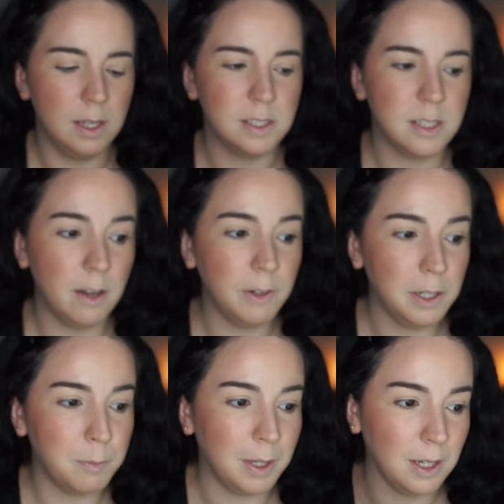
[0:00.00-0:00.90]
It's not
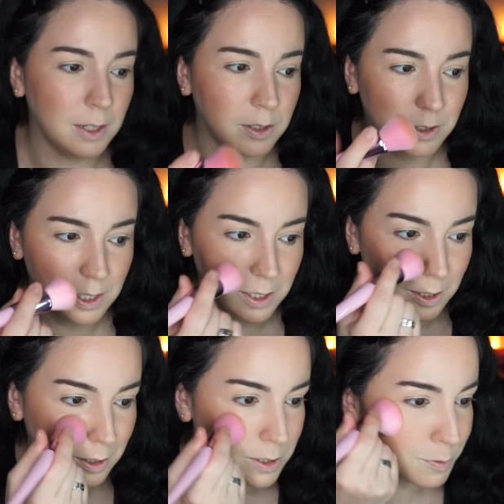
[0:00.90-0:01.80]
very pink or
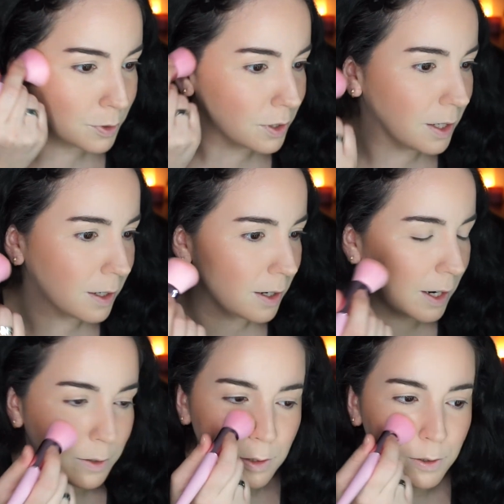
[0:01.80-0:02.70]
anything. It's more like,
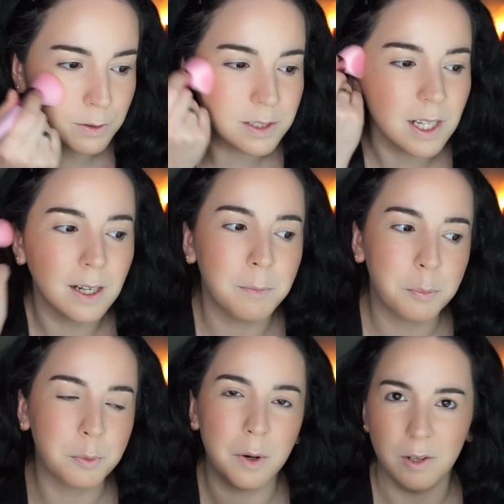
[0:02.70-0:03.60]
I don't know, it's like a
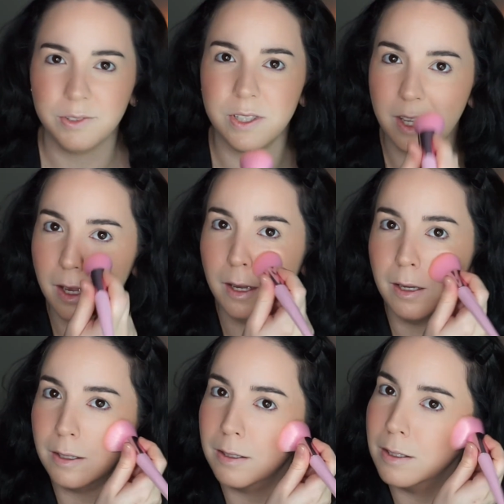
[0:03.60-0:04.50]

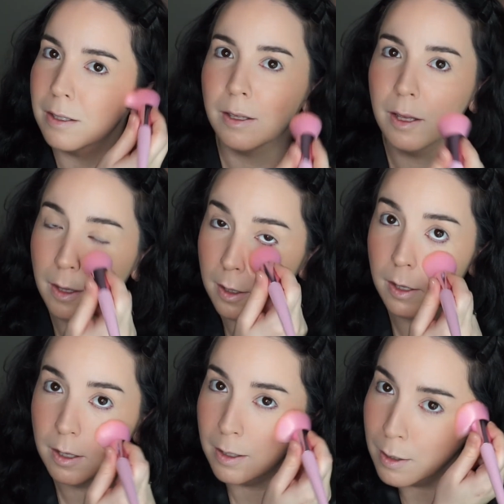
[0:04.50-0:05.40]
bronzy
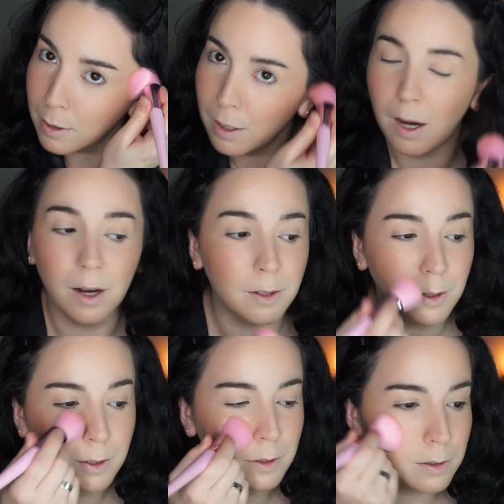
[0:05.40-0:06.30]

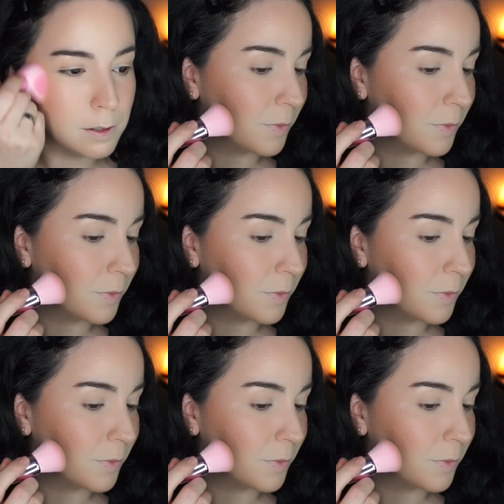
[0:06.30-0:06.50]
color.